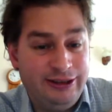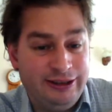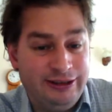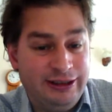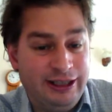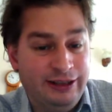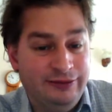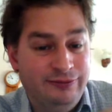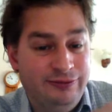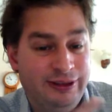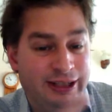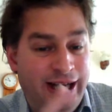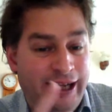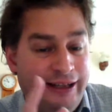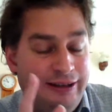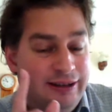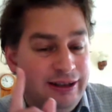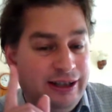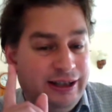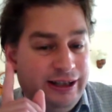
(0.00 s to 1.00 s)
And don't
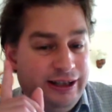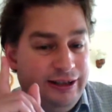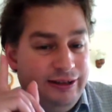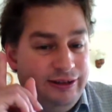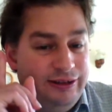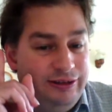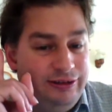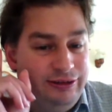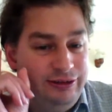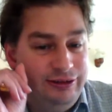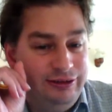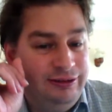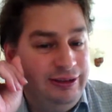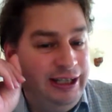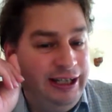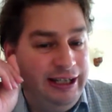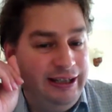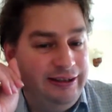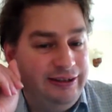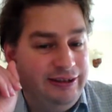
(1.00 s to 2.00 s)
forget to
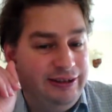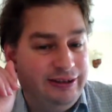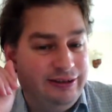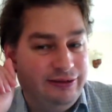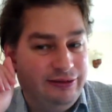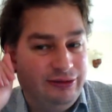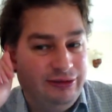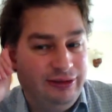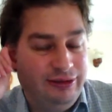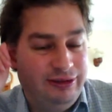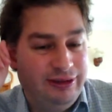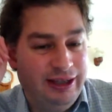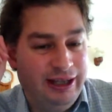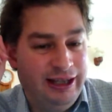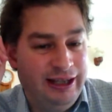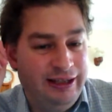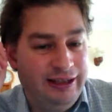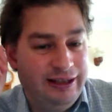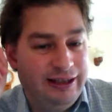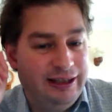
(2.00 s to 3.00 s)
hit
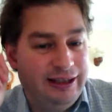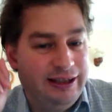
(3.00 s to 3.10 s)
the